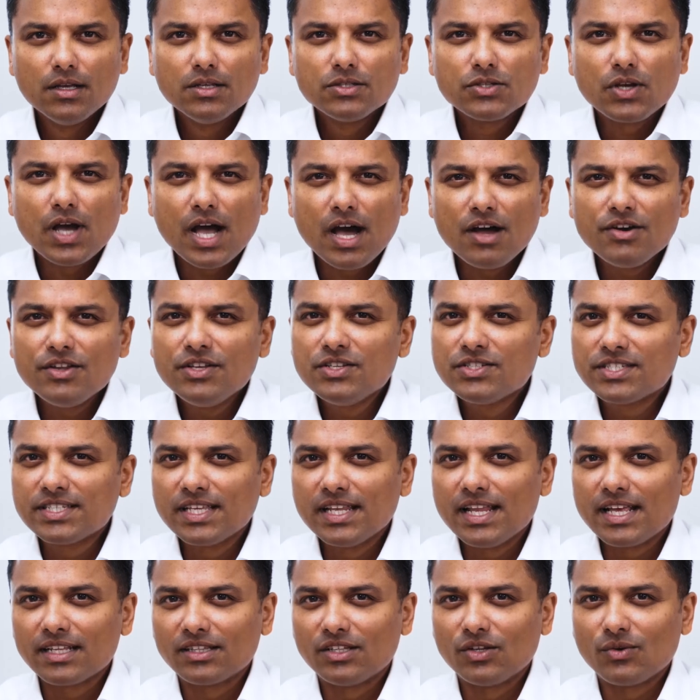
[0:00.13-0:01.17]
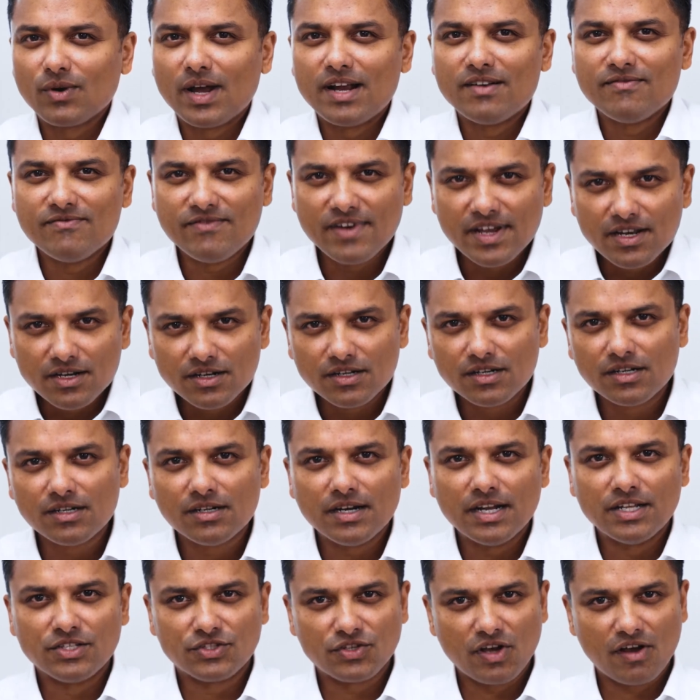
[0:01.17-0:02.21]
So how do you select the right vendor
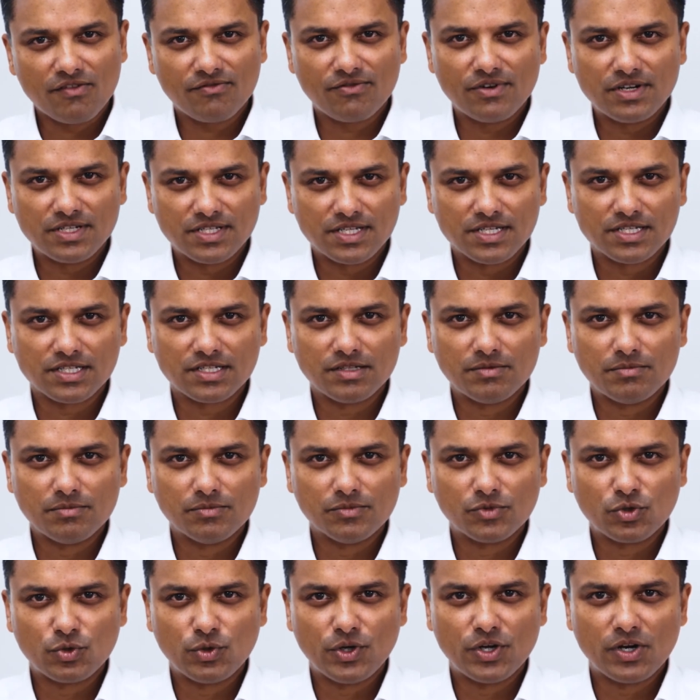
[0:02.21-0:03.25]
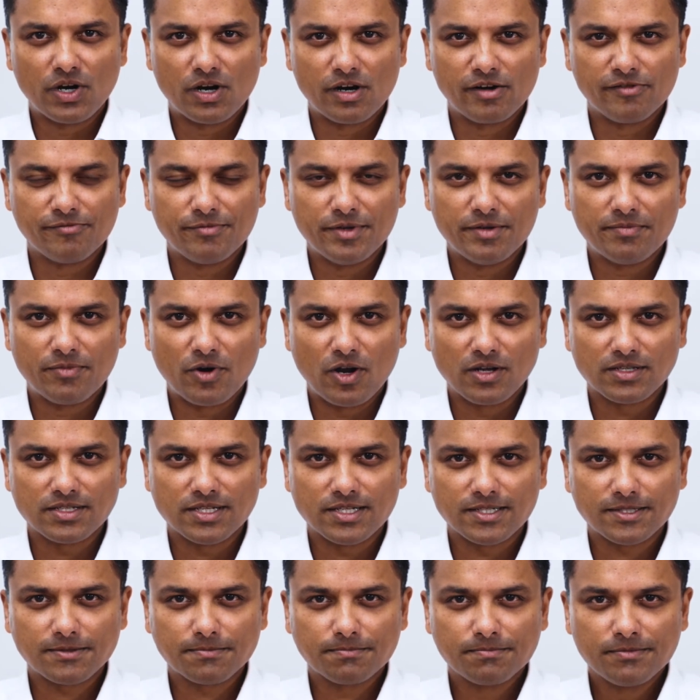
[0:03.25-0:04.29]
and software system through your RFP
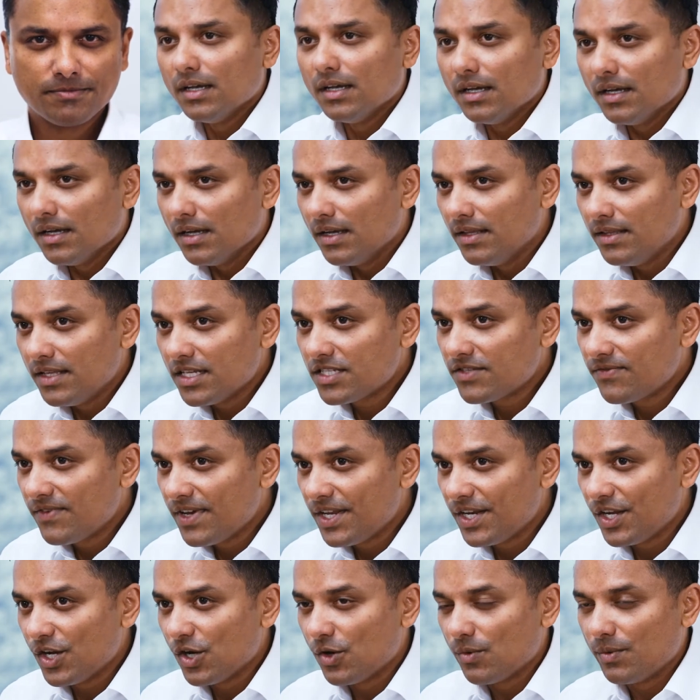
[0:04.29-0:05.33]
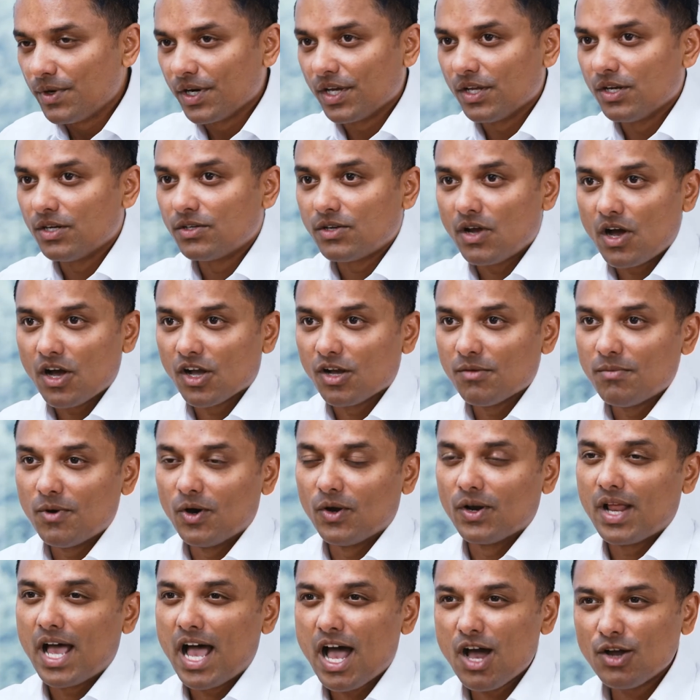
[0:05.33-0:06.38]
process? In this video, we're going to talk
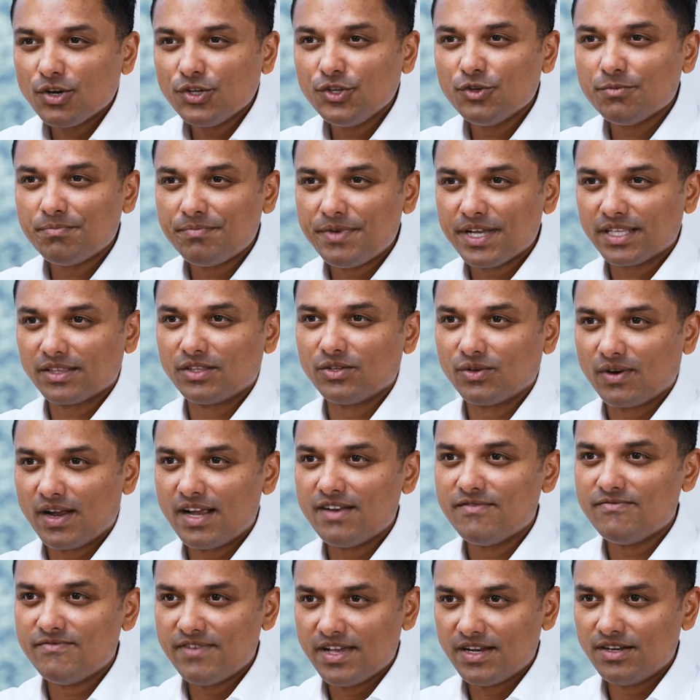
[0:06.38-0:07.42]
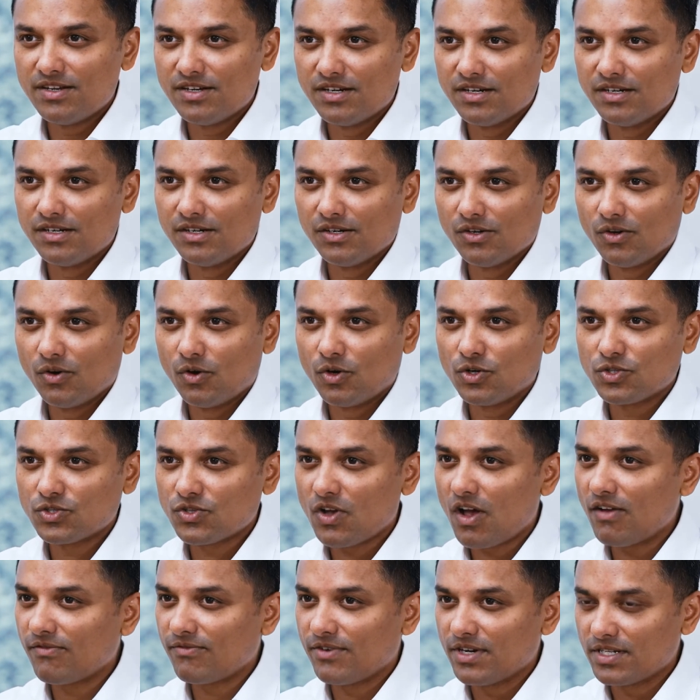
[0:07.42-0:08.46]
about how do you pick the right vendor or
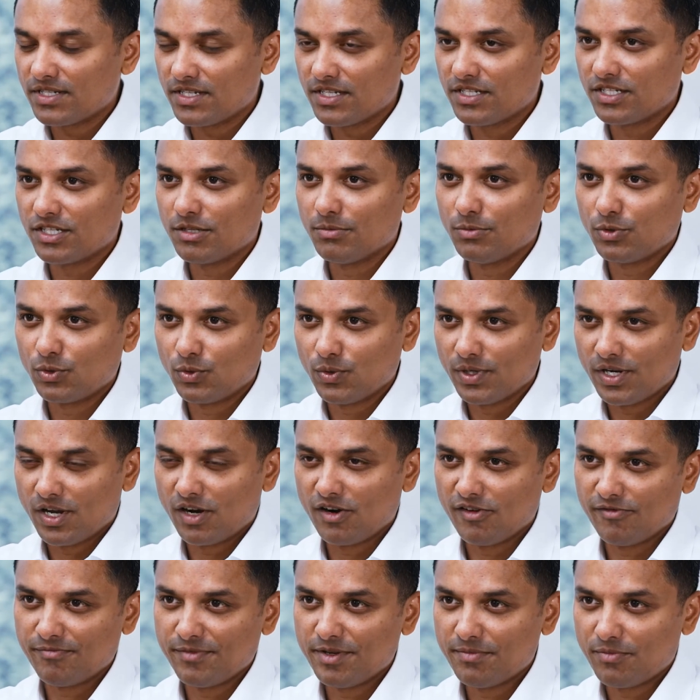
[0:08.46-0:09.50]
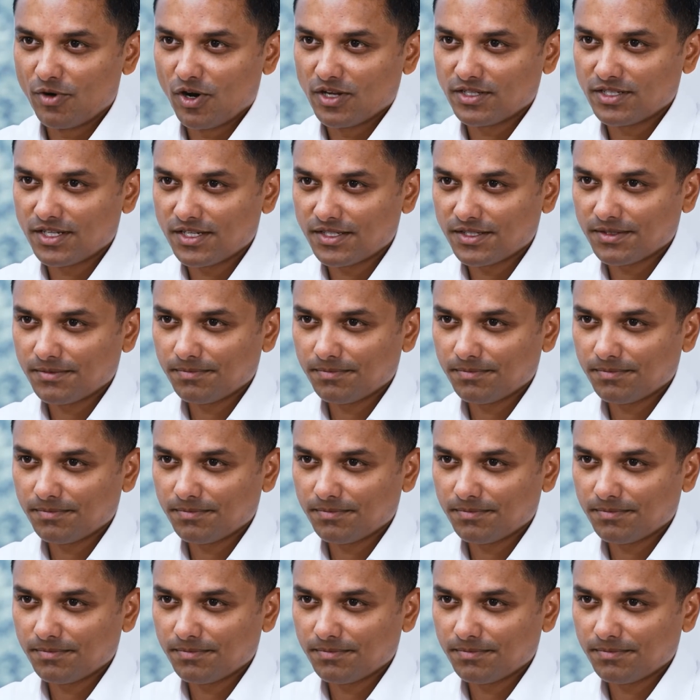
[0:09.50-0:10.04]
software system through an RFP process.